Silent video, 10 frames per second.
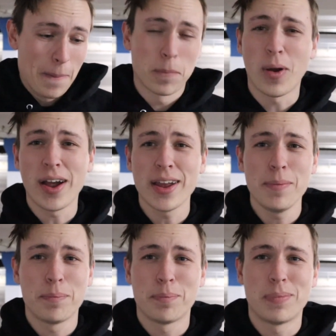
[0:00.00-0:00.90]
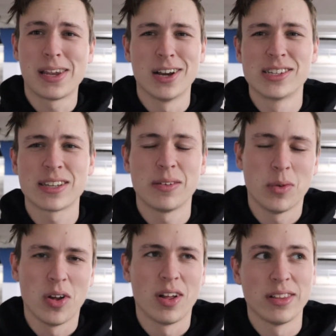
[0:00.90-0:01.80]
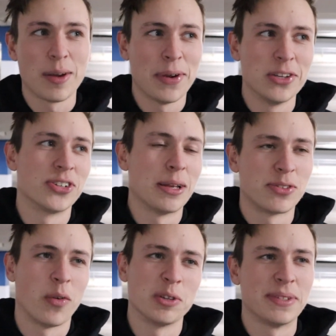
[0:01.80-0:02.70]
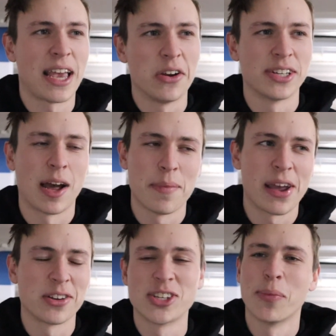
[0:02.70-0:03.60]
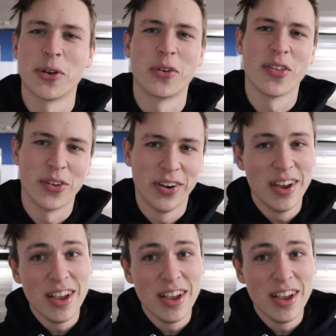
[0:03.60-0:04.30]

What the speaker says: Why? Because, well, a lot of my usernames have always been Tater Top Man something or other.